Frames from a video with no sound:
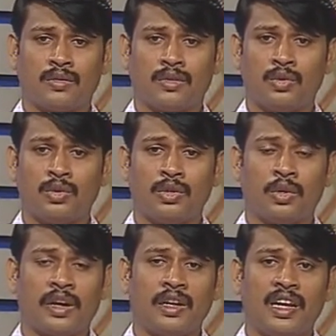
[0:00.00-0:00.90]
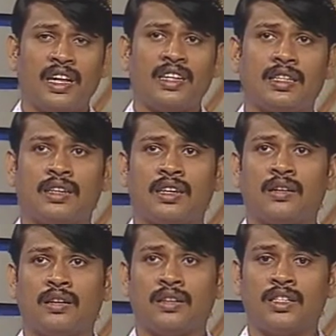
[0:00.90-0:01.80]
you can delete
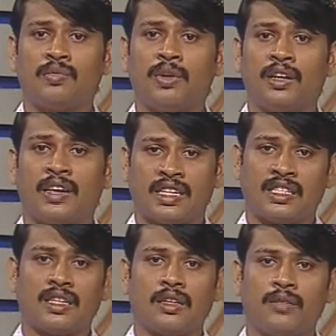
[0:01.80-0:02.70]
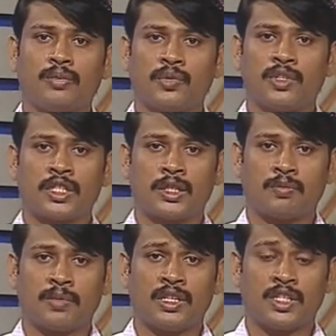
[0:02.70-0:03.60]
and this will drastically improve the
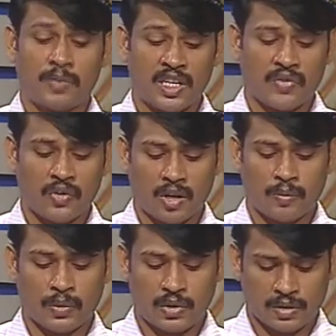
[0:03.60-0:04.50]
speed of your computer.